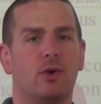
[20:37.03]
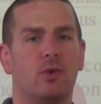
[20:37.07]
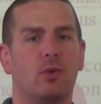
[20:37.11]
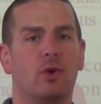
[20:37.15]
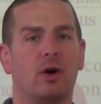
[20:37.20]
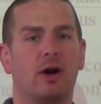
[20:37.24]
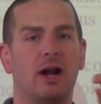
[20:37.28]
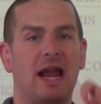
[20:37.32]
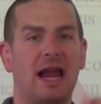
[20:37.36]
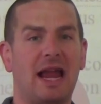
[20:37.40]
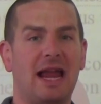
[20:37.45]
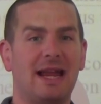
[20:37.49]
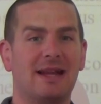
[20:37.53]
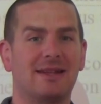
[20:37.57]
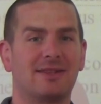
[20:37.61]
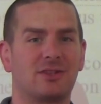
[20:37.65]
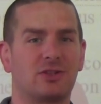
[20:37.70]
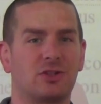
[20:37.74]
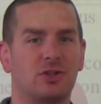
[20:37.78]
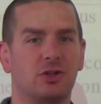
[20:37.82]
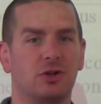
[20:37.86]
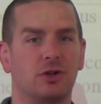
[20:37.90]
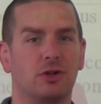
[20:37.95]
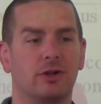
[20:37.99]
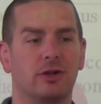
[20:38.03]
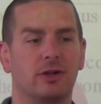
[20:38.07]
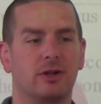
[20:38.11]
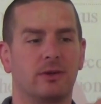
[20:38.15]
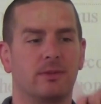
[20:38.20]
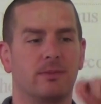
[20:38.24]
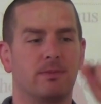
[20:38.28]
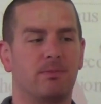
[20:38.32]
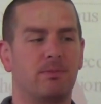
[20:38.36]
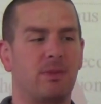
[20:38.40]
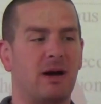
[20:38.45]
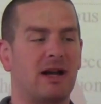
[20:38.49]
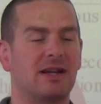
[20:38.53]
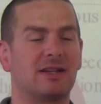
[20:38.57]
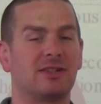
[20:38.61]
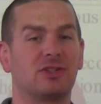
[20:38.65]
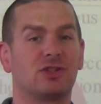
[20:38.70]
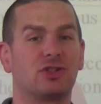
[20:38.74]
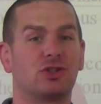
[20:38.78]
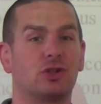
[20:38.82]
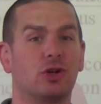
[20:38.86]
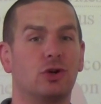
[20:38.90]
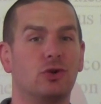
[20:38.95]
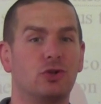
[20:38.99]
were answered by
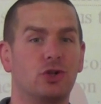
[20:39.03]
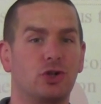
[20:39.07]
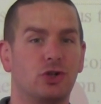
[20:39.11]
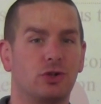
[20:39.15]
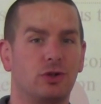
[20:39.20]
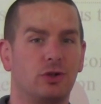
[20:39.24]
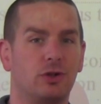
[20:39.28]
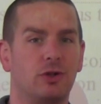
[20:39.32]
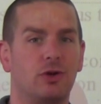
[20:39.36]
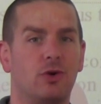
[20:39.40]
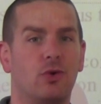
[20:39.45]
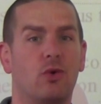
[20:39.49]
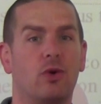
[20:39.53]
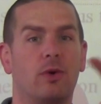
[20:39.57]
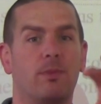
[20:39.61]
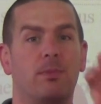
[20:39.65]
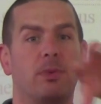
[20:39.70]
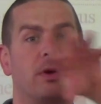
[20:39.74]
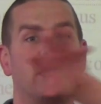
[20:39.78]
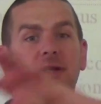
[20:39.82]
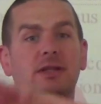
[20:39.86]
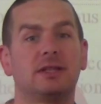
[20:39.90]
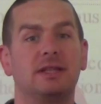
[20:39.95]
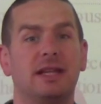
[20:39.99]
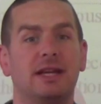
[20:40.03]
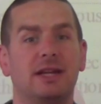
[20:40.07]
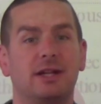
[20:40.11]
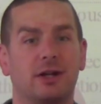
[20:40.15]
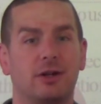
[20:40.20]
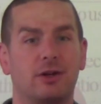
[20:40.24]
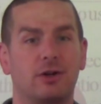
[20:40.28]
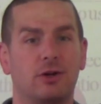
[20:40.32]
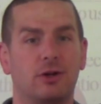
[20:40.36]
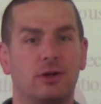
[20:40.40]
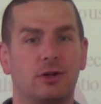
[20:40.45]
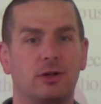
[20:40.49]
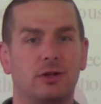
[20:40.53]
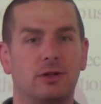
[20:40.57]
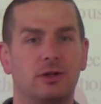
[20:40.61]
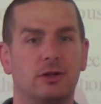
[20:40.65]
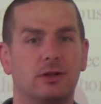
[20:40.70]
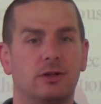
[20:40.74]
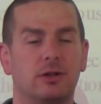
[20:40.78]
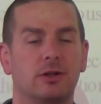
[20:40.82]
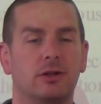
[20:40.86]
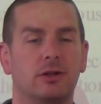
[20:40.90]
social or political